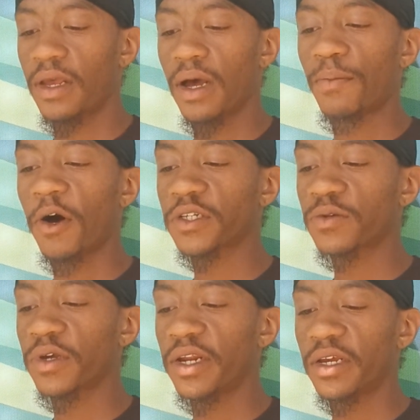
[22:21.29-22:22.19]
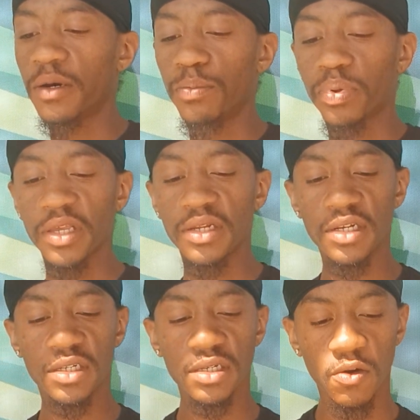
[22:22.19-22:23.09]
I'm also getting
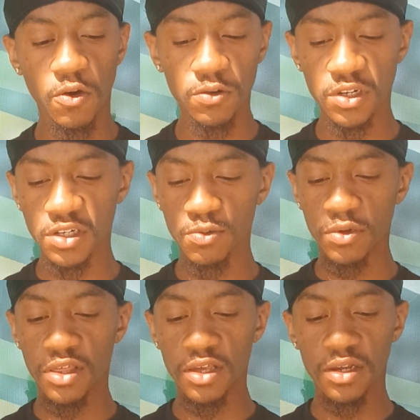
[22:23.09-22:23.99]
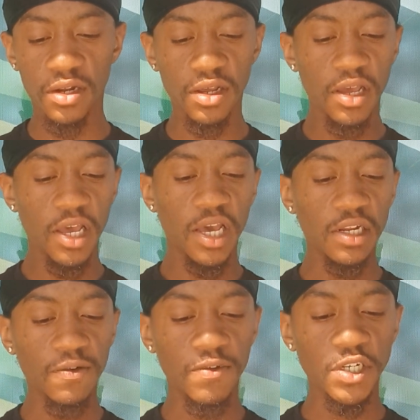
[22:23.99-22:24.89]
completeness and wholeness within
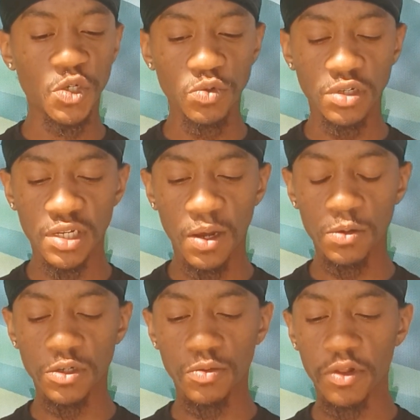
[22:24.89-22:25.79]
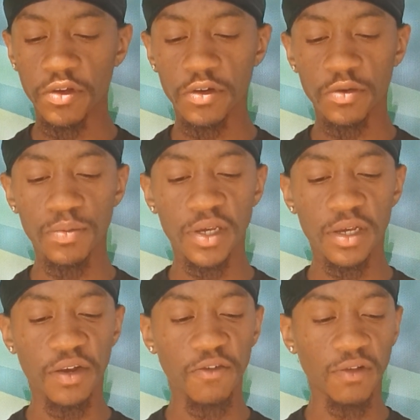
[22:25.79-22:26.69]
individual selves, whether you be
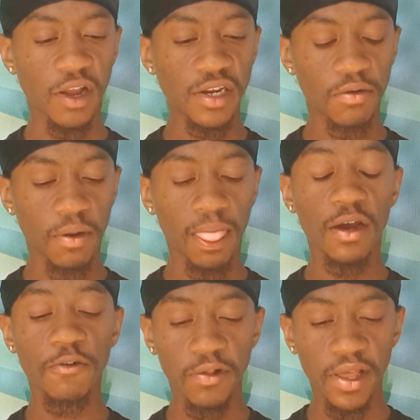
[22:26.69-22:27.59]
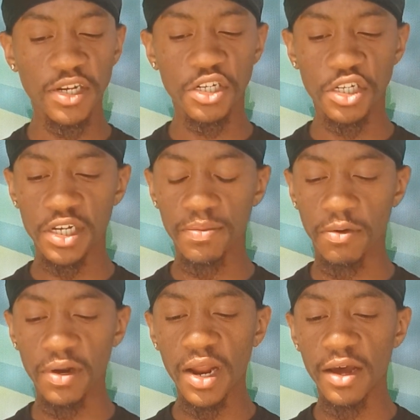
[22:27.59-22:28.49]
in a relationship
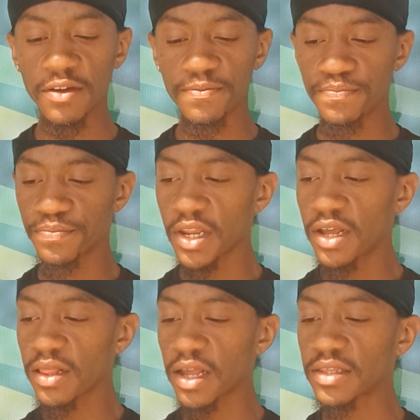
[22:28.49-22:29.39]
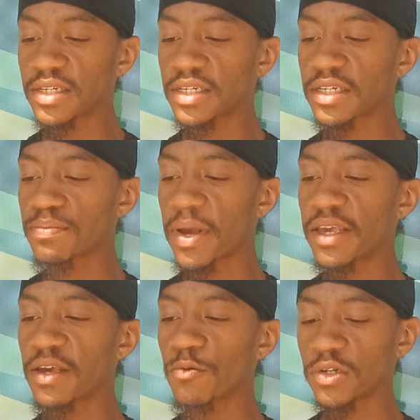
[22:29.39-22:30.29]
or not. Like, this is
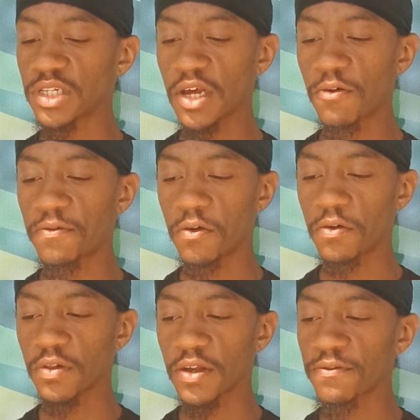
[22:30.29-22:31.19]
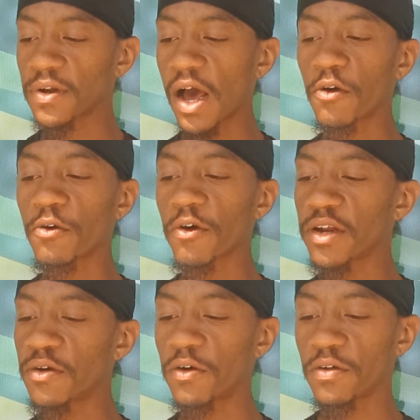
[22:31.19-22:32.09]
making oneself whole if you're not
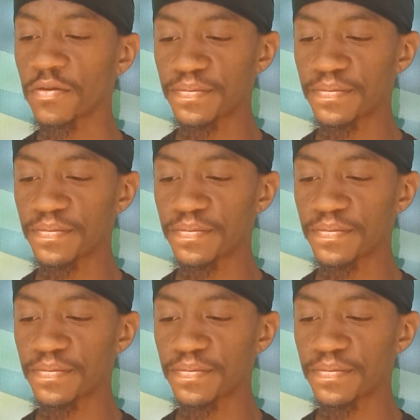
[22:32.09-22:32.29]
already whole.